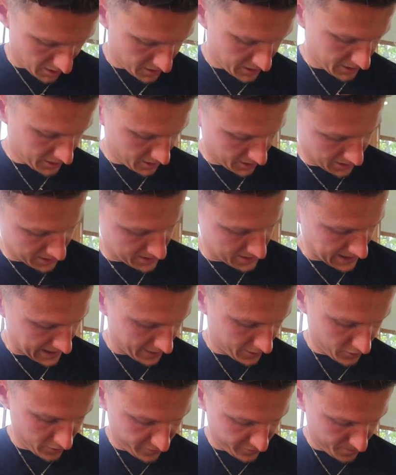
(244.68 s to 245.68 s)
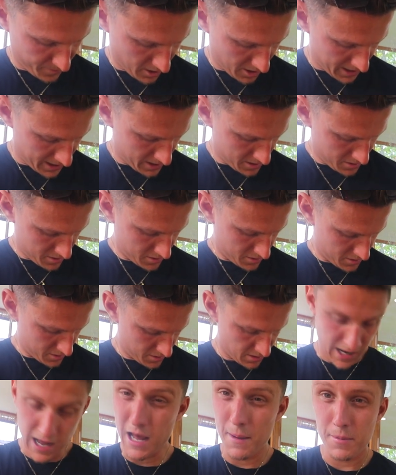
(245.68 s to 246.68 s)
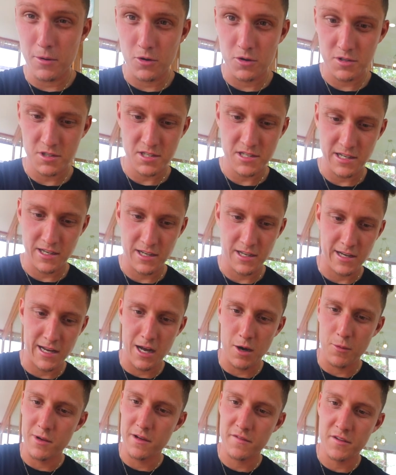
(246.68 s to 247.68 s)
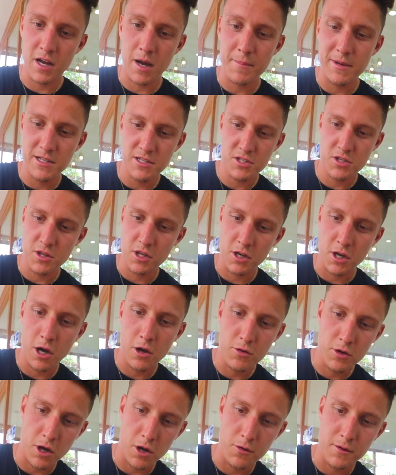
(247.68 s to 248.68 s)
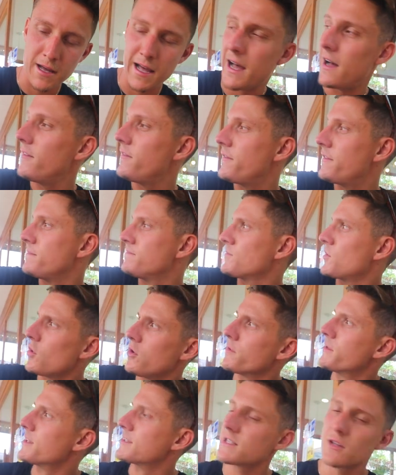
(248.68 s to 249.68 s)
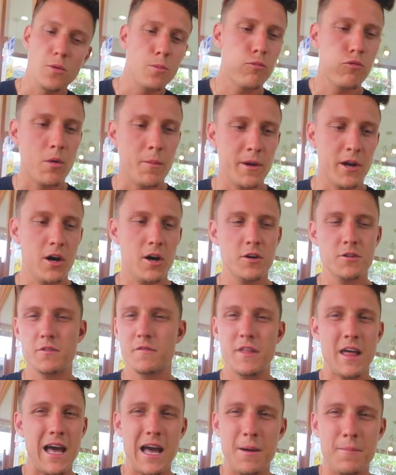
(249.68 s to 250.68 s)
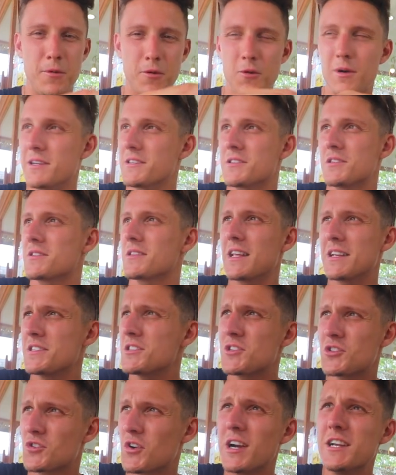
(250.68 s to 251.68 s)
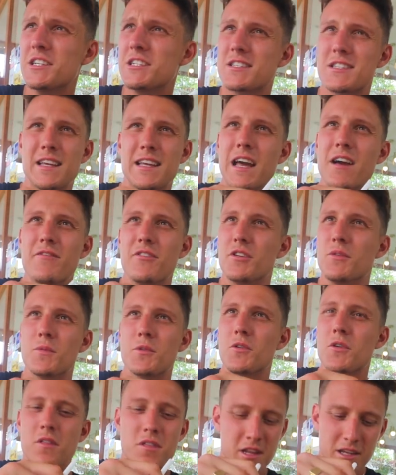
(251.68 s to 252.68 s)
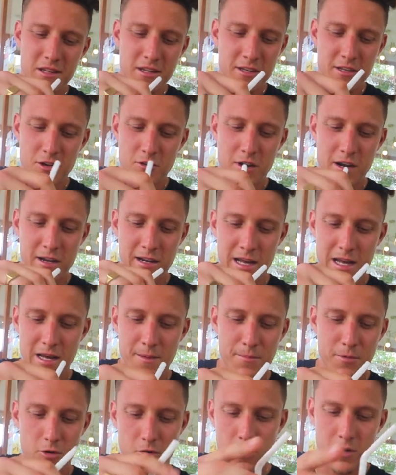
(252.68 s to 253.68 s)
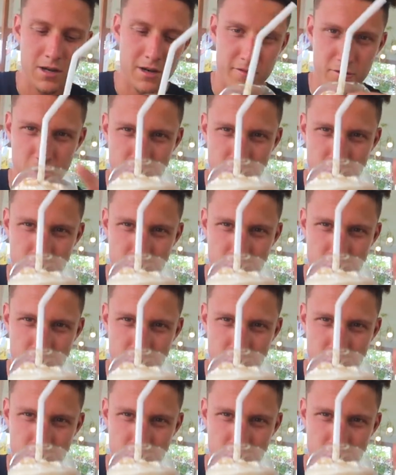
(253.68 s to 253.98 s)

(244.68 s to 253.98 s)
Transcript: think I can take off my airport sticker now. We've come into the Coco Cafe on this little promenade of the airport. It's the, it's the strangest thing ever. You would not think that you're at an airport. I've